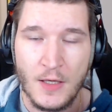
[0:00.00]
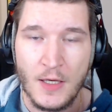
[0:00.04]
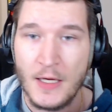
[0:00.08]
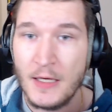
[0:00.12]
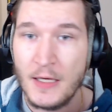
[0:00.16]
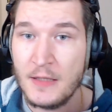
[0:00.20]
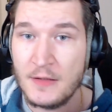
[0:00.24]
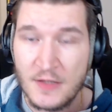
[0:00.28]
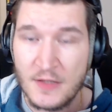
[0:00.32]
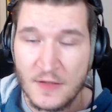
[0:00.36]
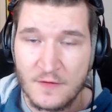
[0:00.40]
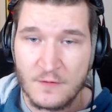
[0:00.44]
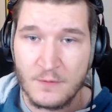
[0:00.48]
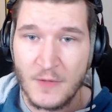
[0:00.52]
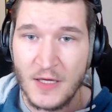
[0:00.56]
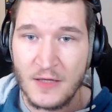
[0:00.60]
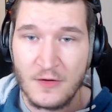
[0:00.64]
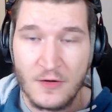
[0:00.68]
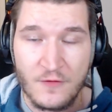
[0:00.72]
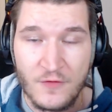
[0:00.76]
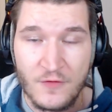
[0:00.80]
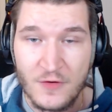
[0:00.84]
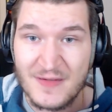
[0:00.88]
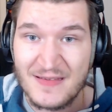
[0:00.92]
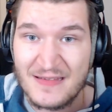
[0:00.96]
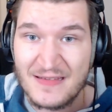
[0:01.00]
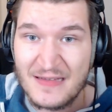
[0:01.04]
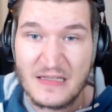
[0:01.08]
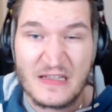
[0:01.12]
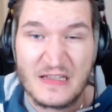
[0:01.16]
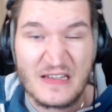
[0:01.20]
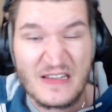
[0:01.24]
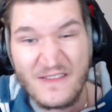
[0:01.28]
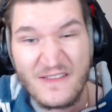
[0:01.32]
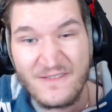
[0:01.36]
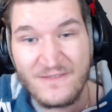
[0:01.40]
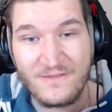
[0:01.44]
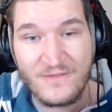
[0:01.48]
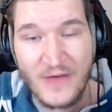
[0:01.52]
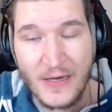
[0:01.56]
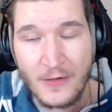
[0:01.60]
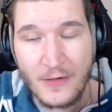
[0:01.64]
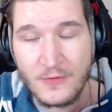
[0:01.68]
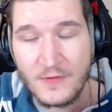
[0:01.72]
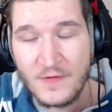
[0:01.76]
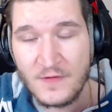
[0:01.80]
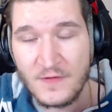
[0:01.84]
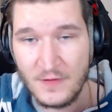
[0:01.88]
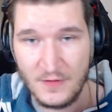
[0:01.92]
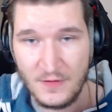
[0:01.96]
It doesn't matter if you have
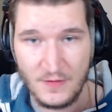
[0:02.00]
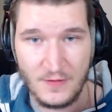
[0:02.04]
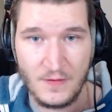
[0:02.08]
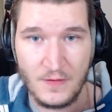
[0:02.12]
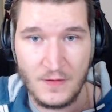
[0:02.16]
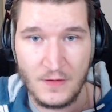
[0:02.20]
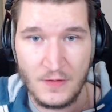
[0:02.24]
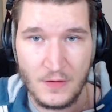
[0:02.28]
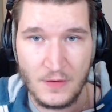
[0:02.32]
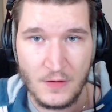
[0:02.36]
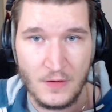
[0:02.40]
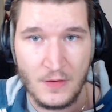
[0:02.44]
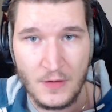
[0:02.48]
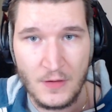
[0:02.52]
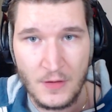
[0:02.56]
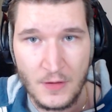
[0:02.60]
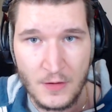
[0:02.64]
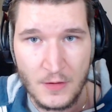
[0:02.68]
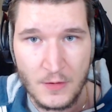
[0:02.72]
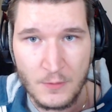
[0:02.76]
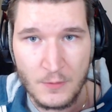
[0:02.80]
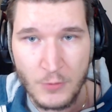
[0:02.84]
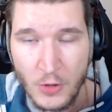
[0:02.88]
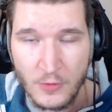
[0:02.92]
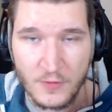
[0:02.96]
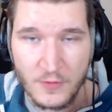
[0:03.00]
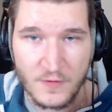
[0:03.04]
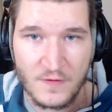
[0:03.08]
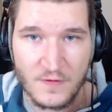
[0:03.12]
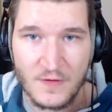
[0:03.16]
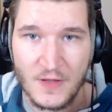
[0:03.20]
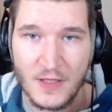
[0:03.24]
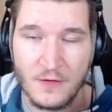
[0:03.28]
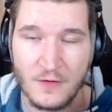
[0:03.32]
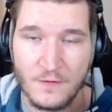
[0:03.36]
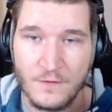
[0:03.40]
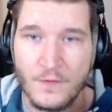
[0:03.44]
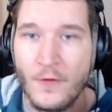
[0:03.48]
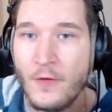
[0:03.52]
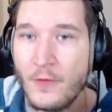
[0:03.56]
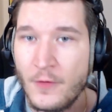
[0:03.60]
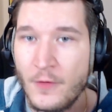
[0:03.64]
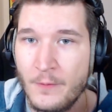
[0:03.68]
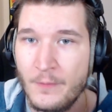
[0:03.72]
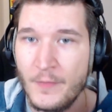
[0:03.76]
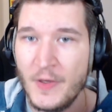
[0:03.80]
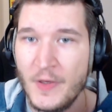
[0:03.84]
6,000 posts in a forum